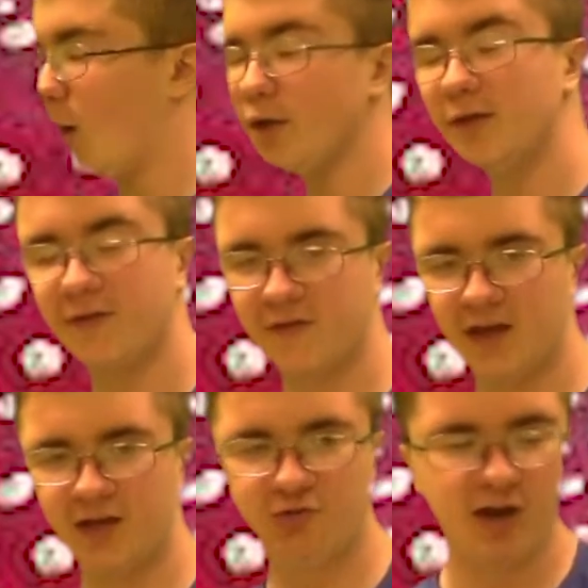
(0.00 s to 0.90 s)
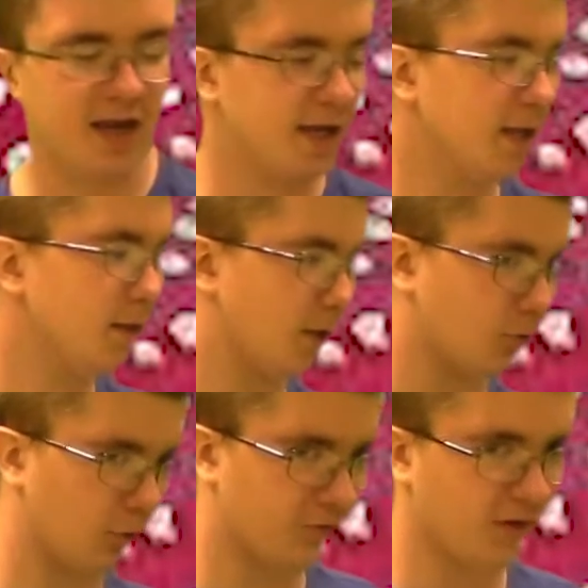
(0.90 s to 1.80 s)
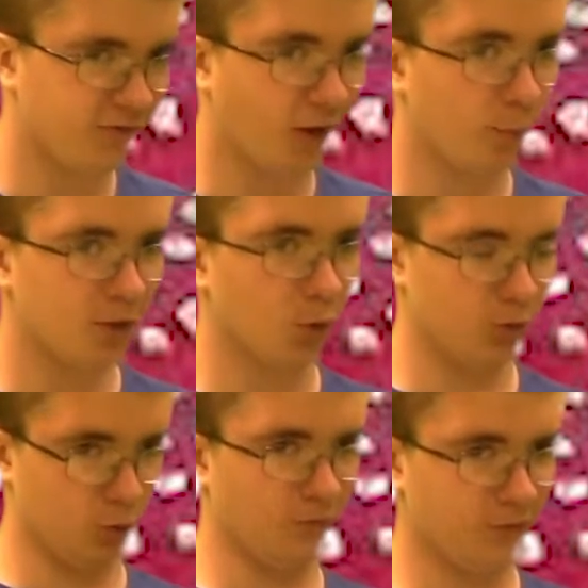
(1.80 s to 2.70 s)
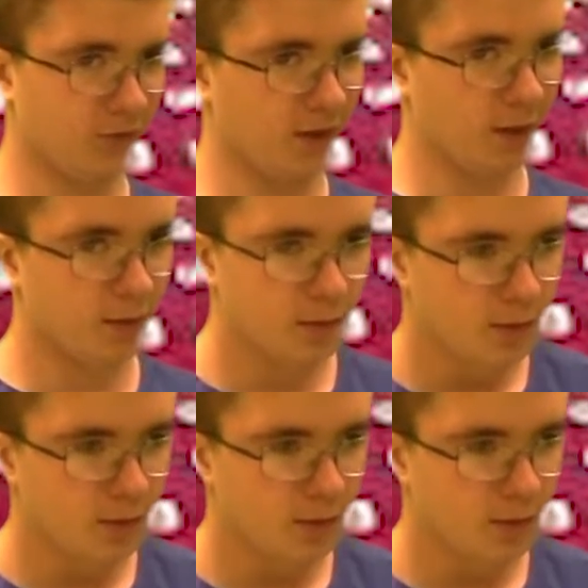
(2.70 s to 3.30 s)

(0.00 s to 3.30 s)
button stage and the adult stage I'll be going over today.